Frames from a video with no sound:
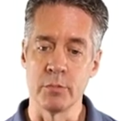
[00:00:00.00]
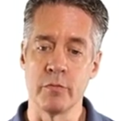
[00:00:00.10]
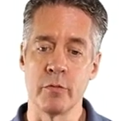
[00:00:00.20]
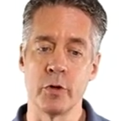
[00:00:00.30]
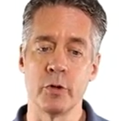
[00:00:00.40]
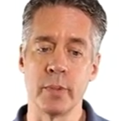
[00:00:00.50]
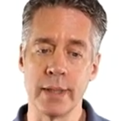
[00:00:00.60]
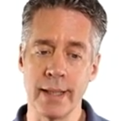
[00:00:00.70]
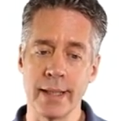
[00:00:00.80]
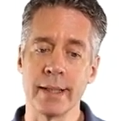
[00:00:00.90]
before you
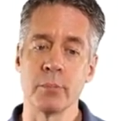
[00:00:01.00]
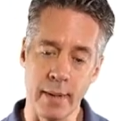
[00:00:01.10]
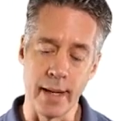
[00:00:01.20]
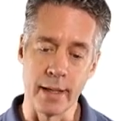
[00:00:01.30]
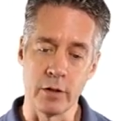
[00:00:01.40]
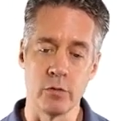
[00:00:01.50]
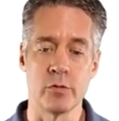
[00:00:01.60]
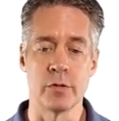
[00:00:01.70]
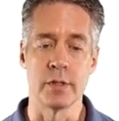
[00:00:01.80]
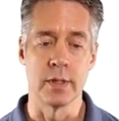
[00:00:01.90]
begin adding
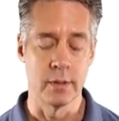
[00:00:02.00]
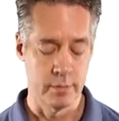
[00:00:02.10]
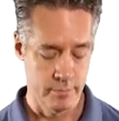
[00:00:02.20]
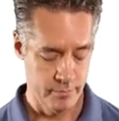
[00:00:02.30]
users in.